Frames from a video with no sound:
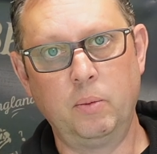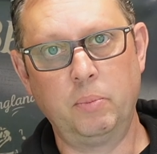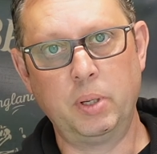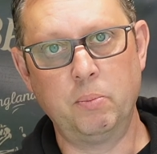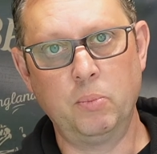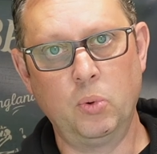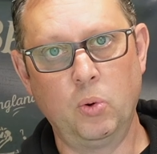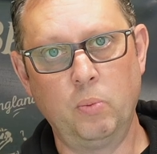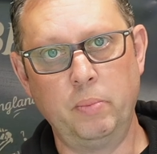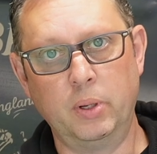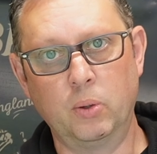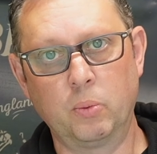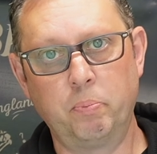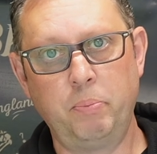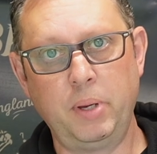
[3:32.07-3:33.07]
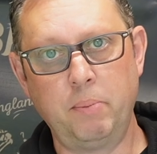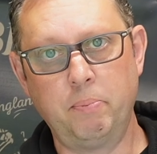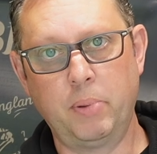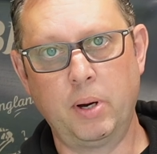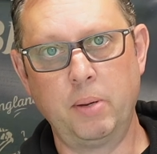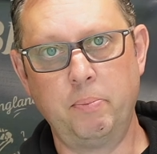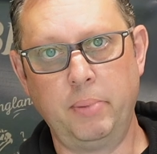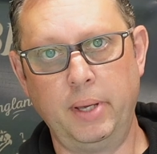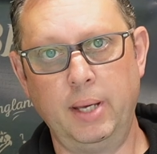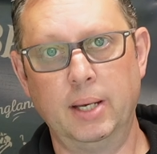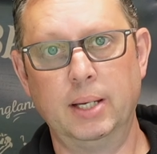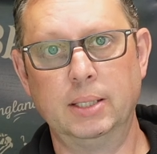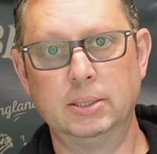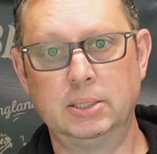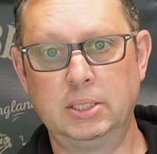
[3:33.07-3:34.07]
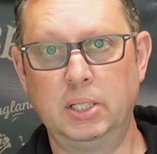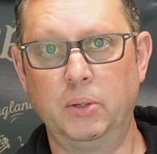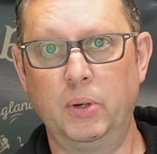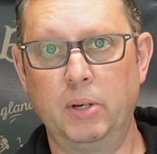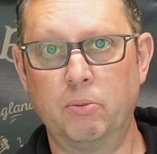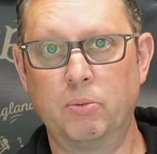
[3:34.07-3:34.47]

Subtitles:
bit more milk bit by bit until it